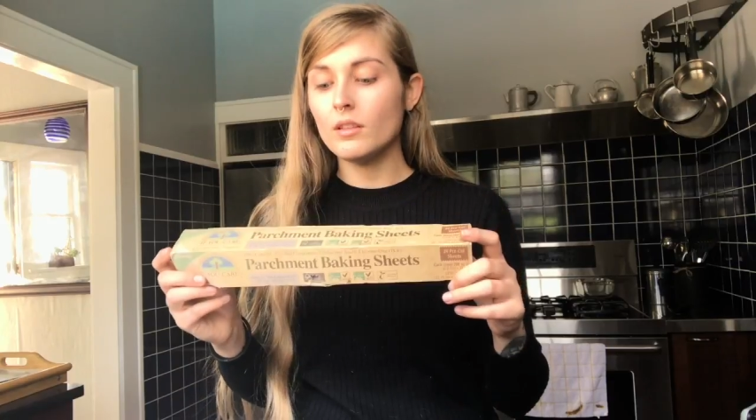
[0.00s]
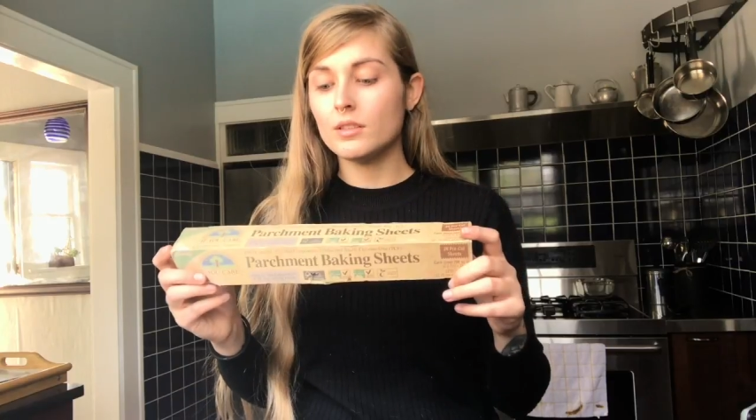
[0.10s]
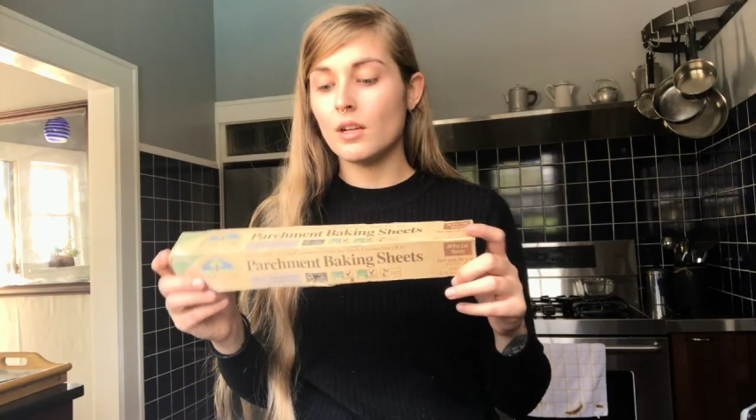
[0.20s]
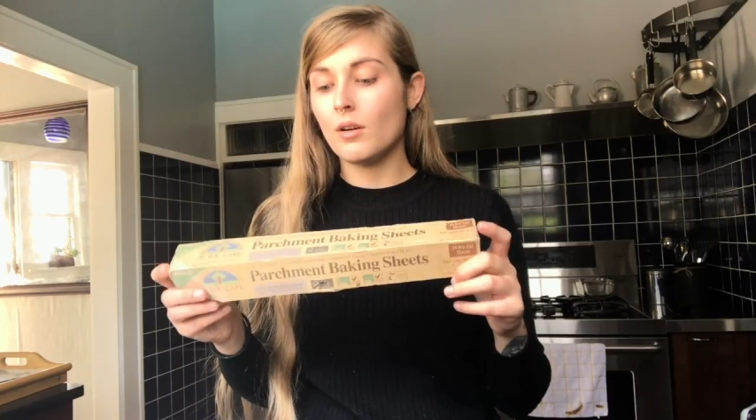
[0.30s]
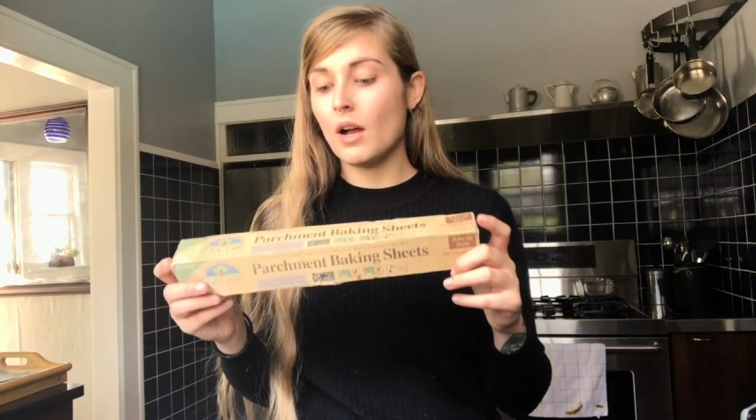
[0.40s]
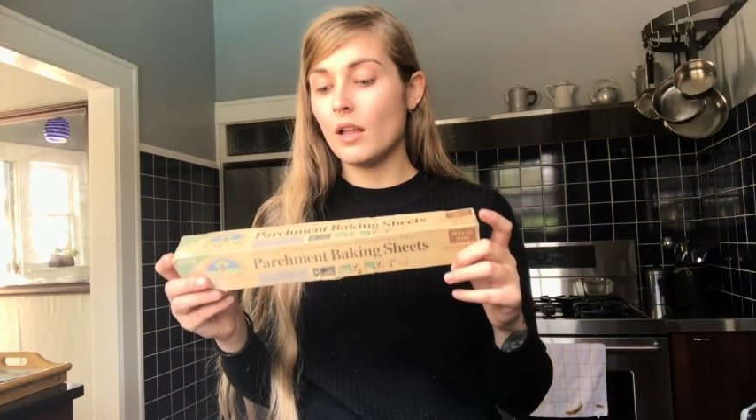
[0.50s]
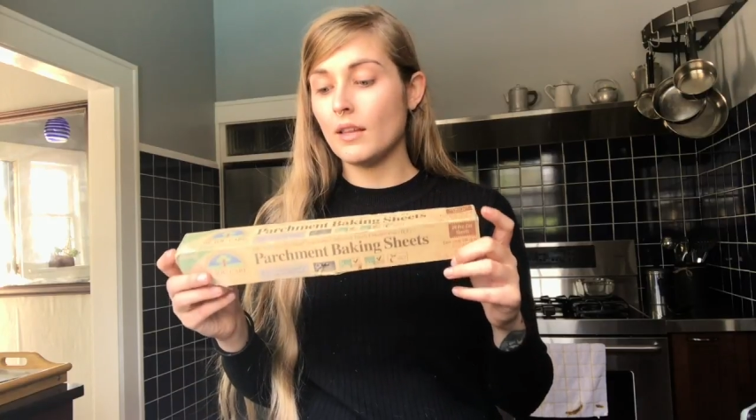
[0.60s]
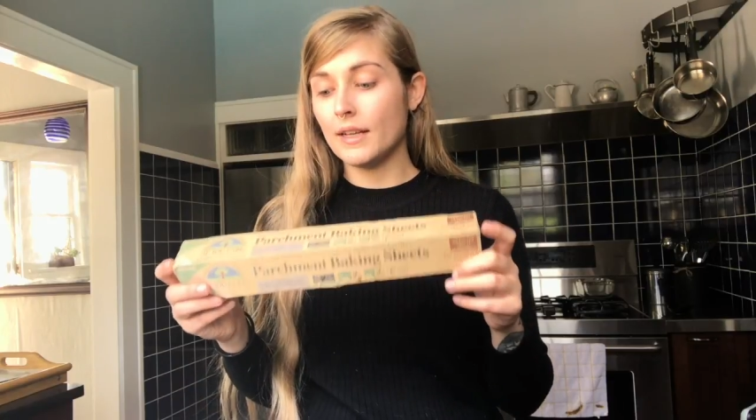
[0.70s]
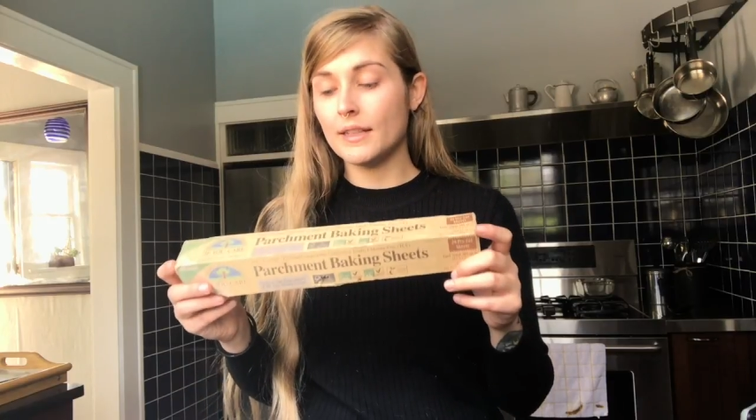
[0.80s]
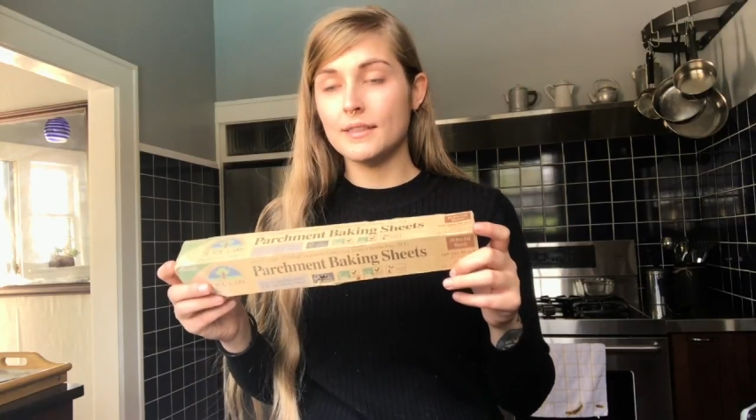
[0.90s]
So
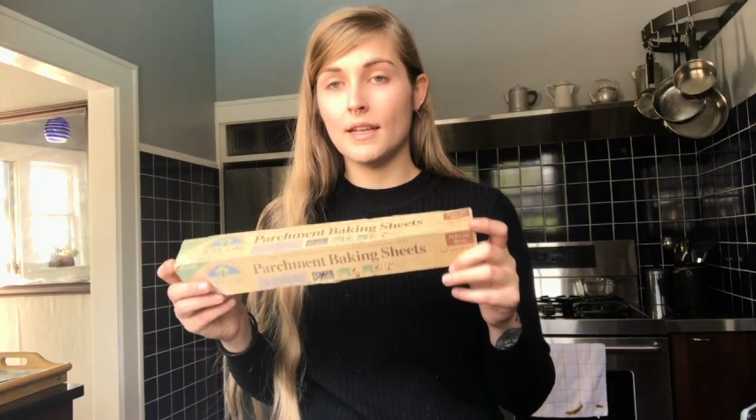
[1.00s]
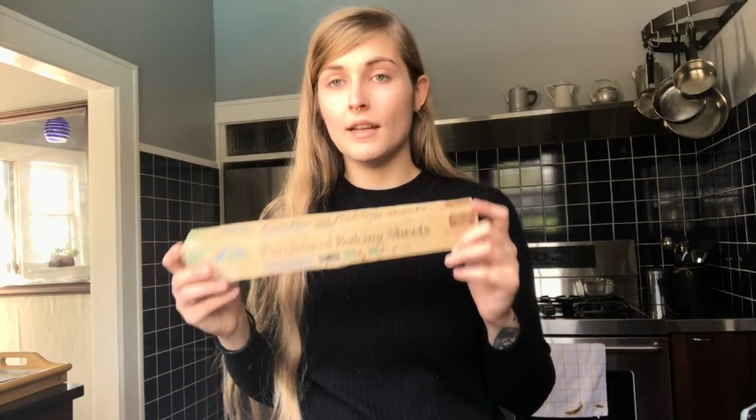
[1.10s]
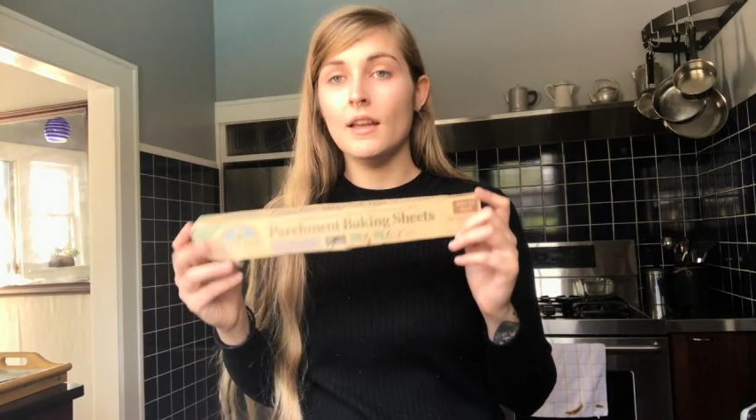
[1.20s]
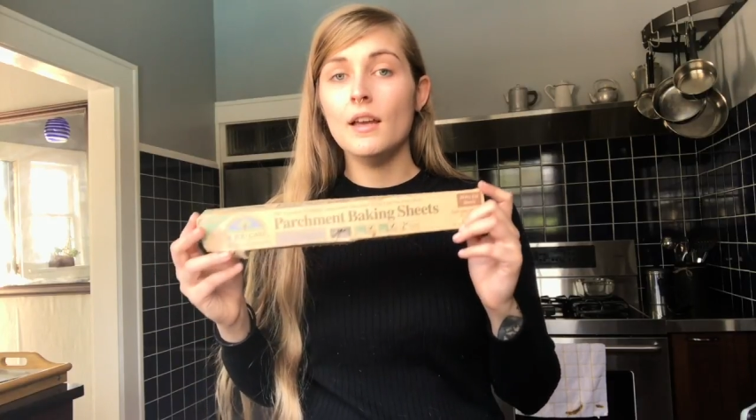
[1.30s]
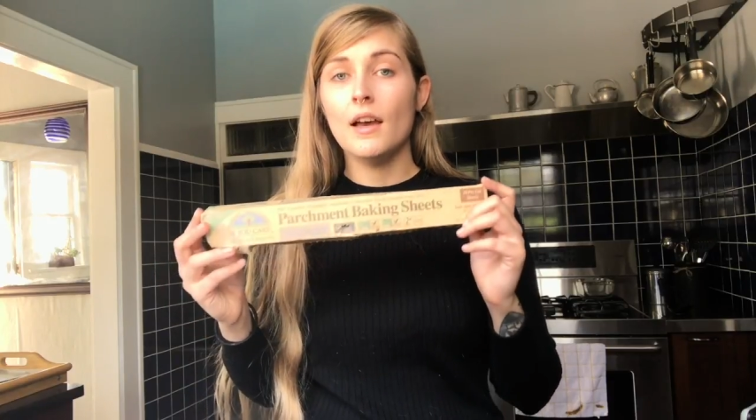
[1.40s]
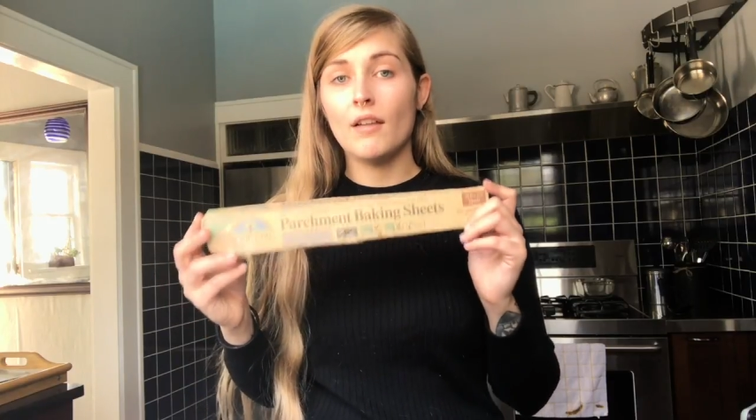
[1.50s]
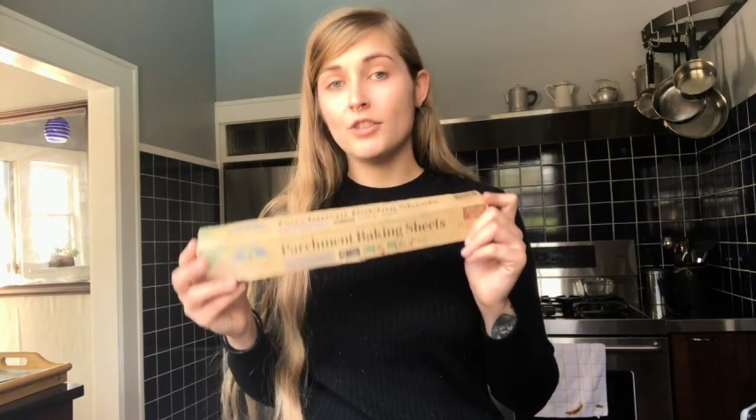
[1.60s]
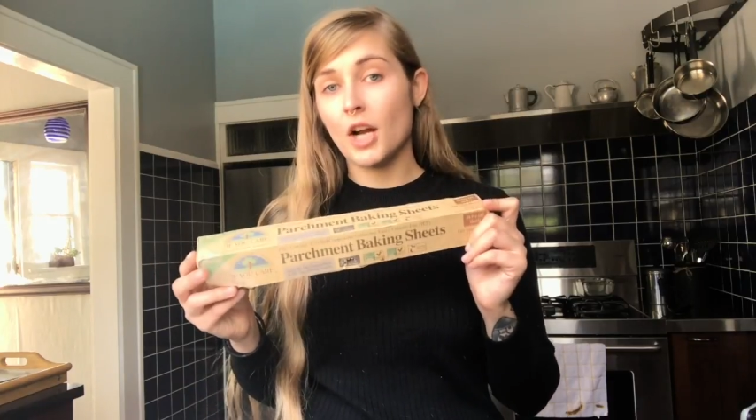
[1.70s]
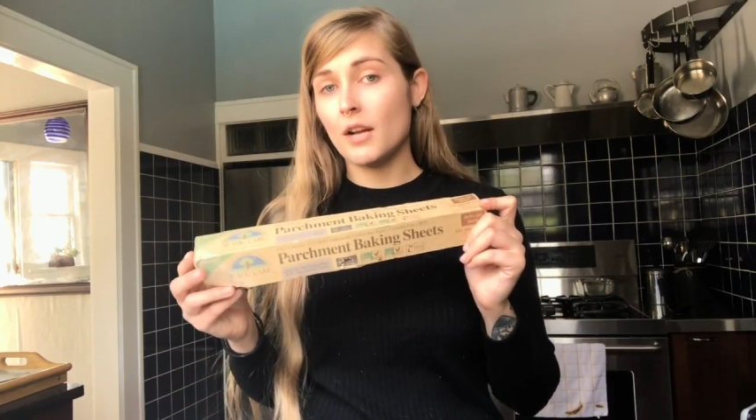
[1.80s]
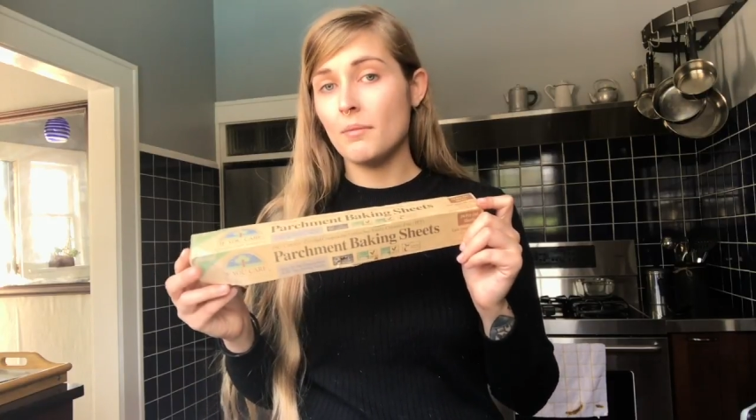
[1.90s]
like I said,
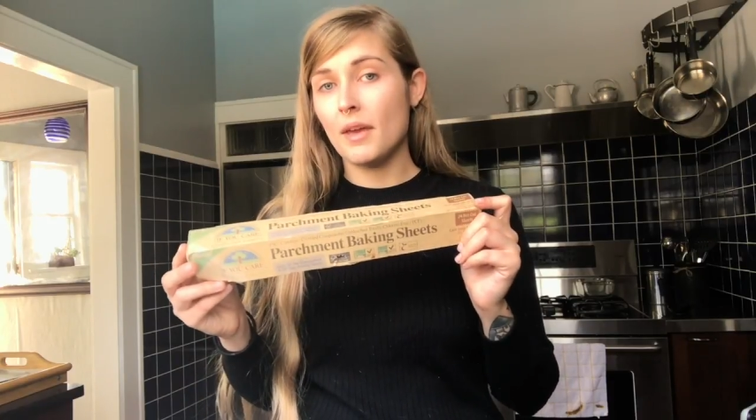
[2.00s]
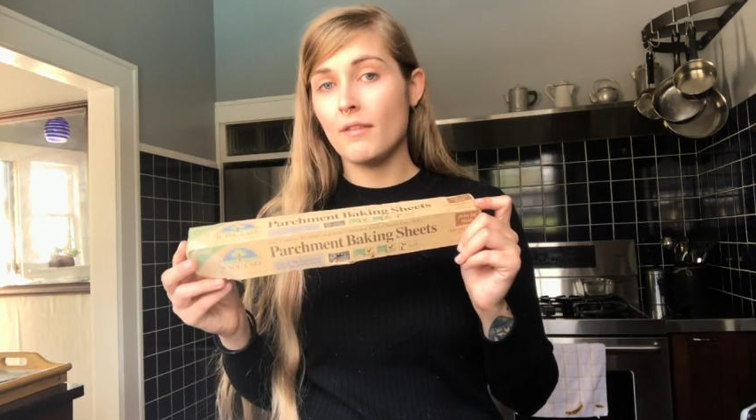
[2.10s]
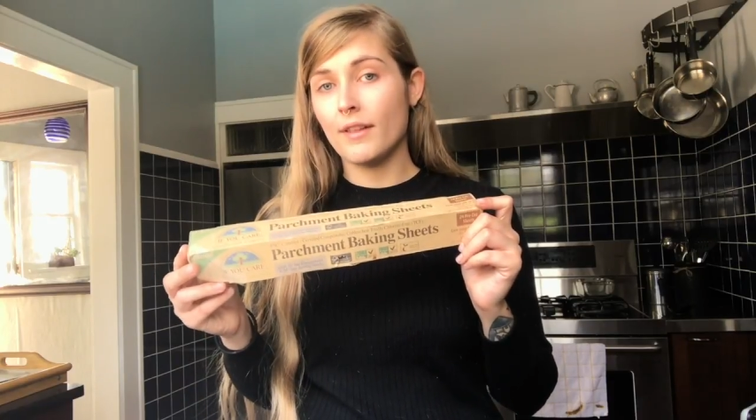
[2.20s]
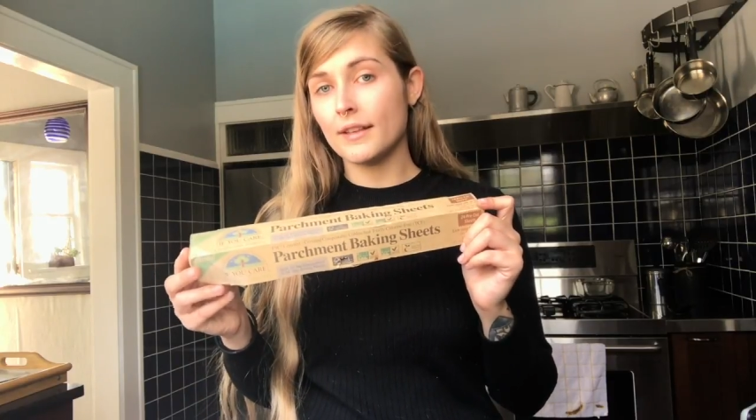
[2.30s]
I've tried to bake